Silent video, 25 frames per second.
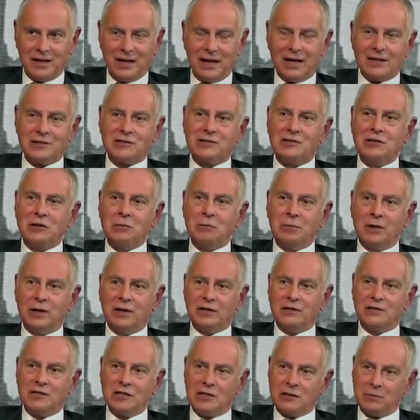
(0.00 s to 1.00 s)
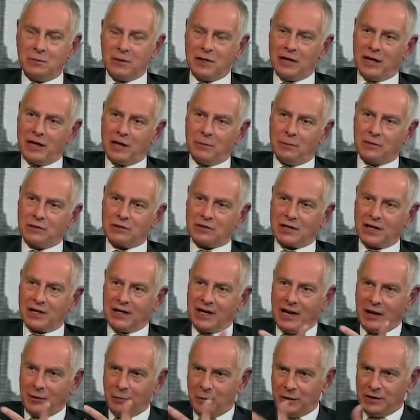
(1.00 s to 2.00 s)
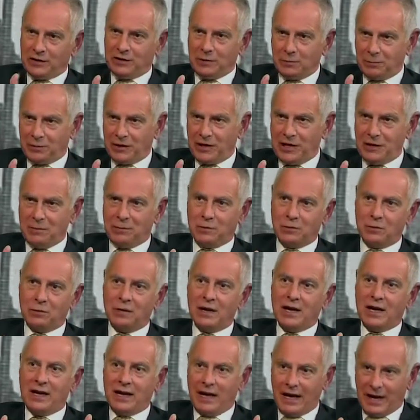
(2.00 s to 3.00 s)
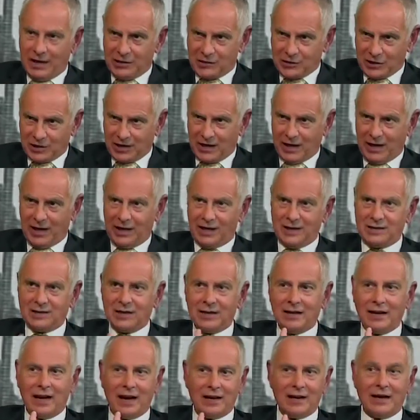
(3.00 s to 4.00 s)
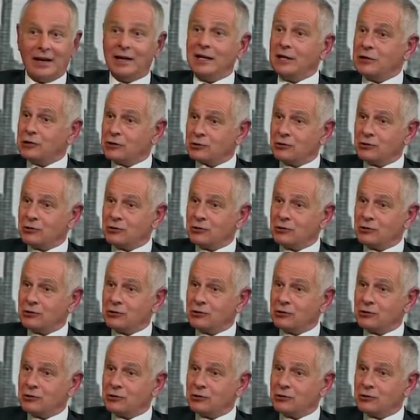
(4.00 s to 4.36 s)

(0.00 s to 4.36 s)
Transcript: It's the ability to be able to connect with the people, educate, and it